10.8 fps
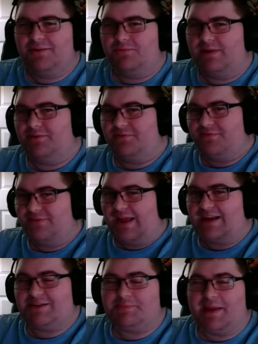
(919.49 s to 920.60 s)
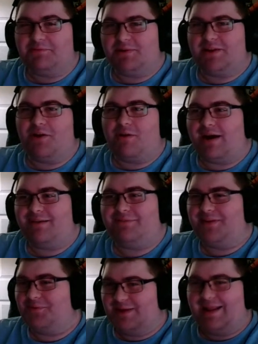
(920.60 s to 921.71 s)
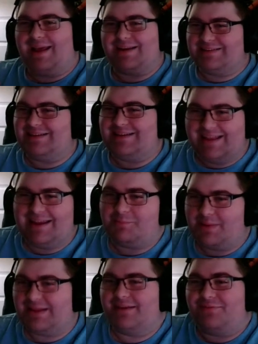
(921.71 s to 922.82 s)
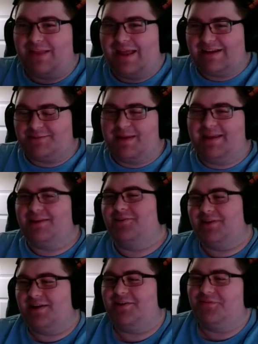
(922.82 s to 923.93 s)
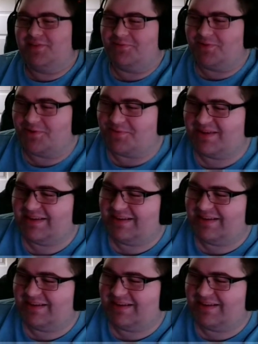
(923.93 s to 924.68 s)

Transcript: when a flashbang would go off, it would actually like be a flashbang going off in the room.